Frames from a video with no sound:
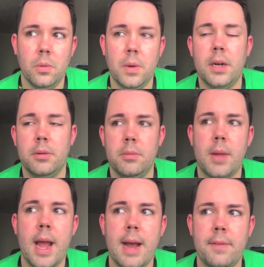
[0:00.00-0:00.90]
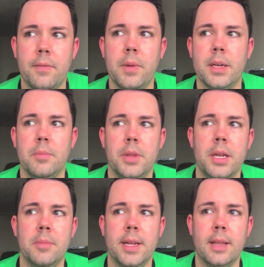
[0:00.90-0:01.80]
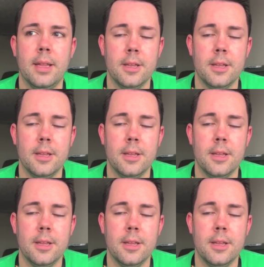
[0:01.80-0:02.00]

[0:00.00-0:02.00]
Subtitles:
well, half of my complaint about that.